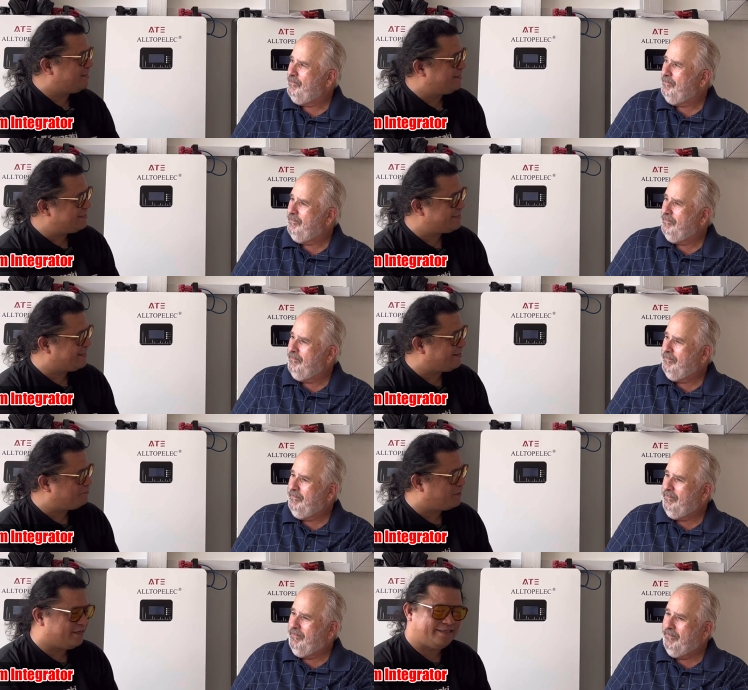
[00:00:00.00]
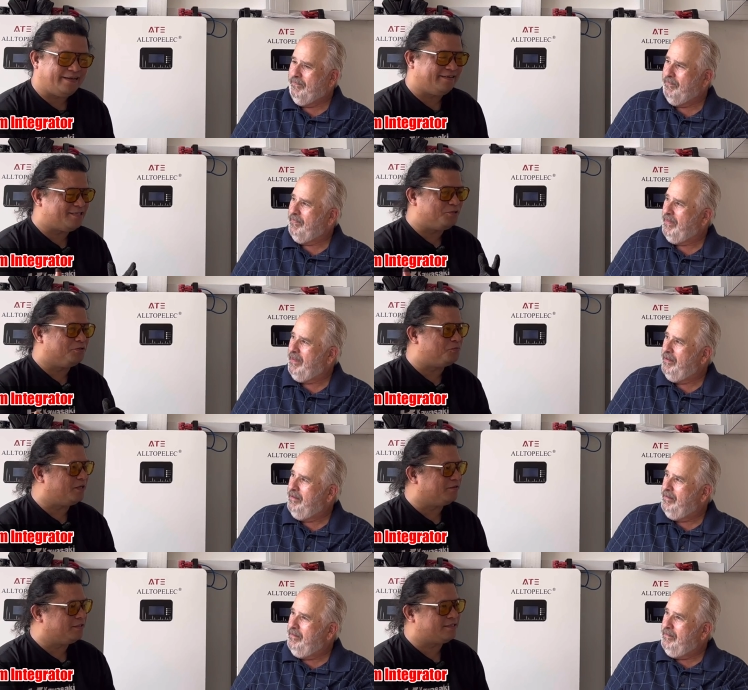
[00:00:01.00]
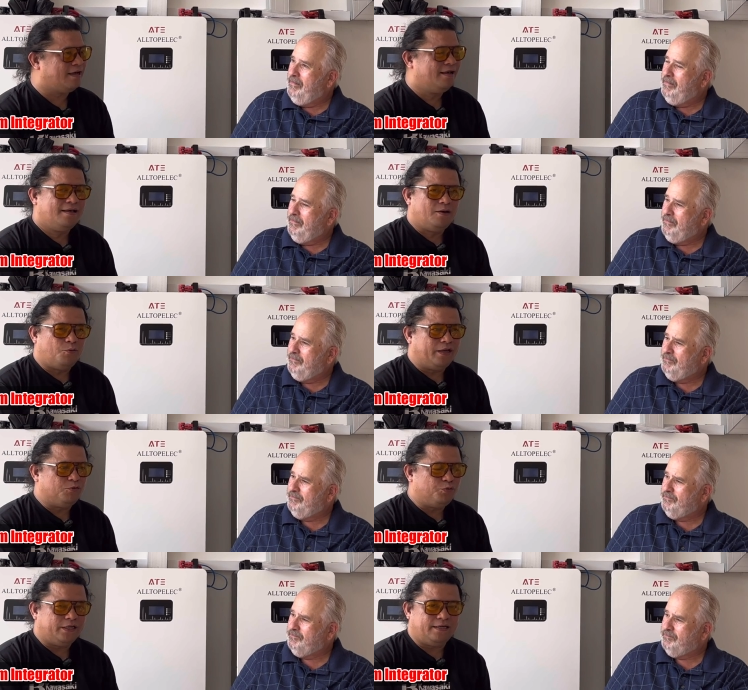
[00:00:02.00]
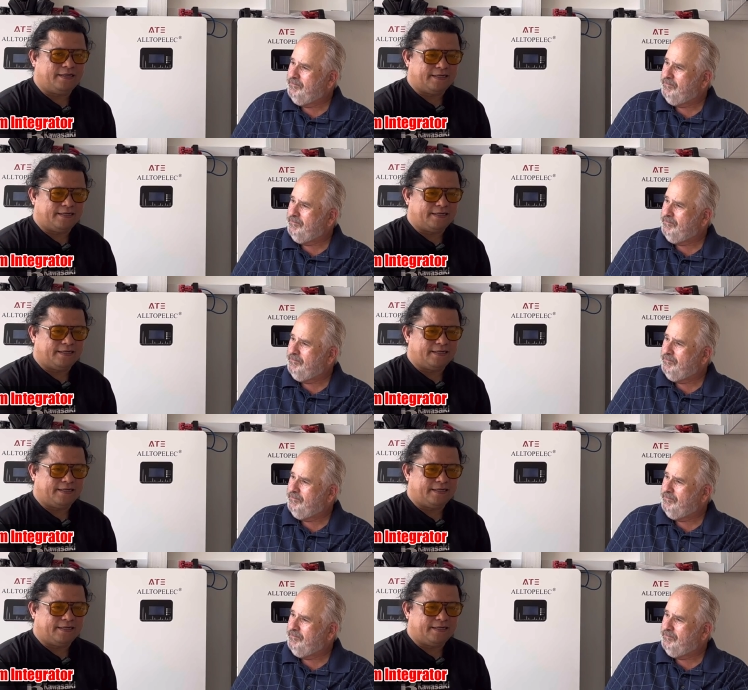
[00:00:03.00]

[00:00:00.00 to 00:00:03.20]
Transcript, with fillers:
Speaker 1: uh, setup. I say it's huge because when we